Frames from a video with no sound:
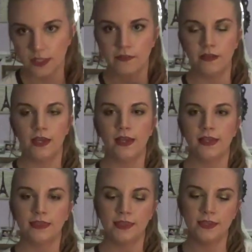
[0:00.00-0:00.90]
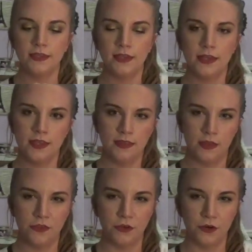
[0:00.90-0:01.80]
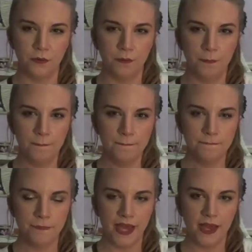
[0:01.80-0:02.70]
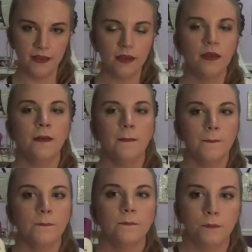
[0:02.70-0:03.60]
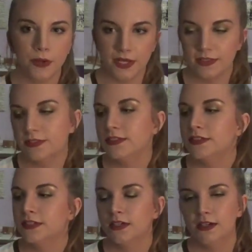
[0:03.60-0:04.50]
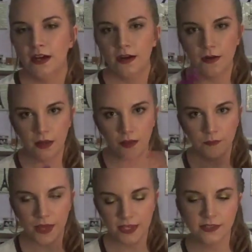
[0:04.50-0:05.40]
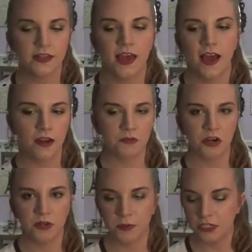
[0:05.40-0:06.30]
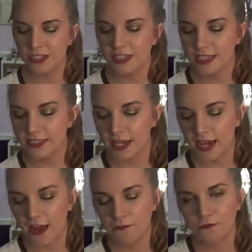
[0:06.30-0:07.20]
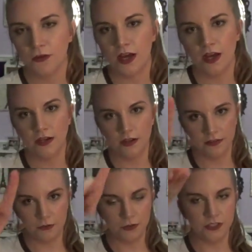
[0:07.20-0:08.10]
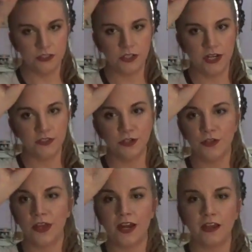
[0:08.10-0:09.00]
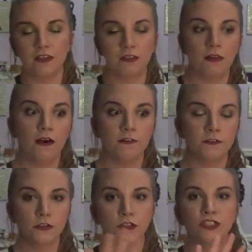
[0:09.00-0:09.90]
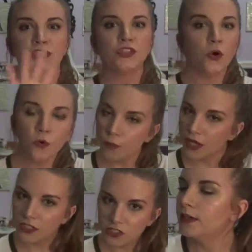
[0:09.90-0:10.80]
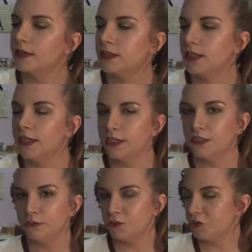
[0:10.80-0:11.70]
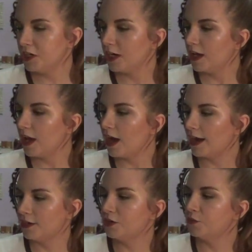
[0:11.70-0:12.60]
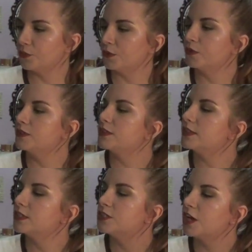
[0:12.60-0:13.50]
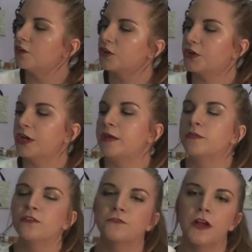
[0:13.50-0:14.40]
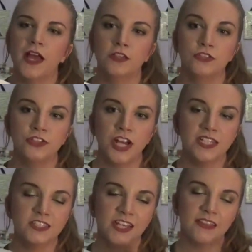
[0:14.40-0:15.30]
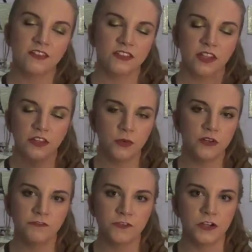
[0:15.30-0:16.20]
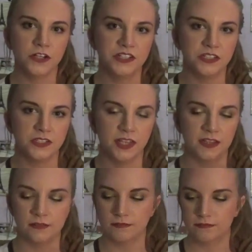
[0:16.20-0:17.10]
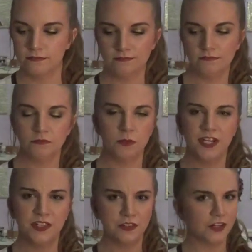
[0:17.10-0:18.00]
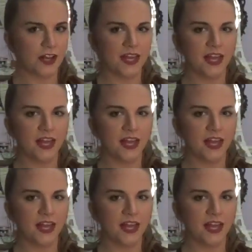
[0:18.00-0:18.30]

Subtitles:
of it, I think, in the other bag, but past that, I'm not repurchasing this. I have another moisturizer that I love so much, the Neutrogena Hydra Boost Gel Cream for extra dry skin. There's another one for just like regular, I